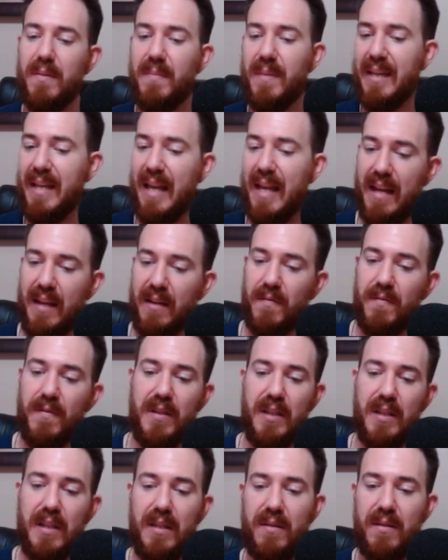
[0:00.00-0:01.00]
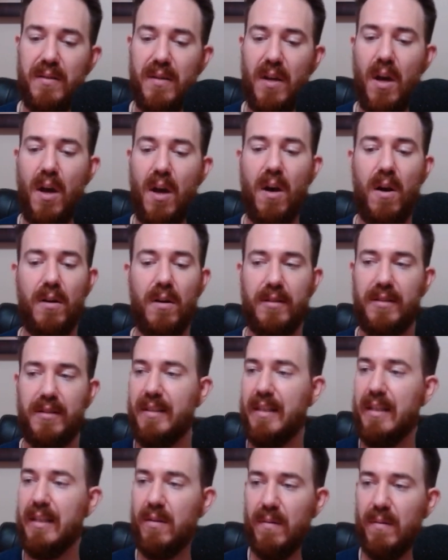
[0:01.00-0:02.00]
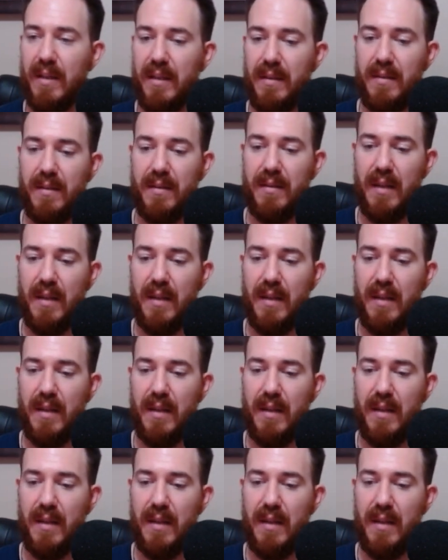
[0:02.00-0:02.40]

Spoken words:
mechanic for these are secrets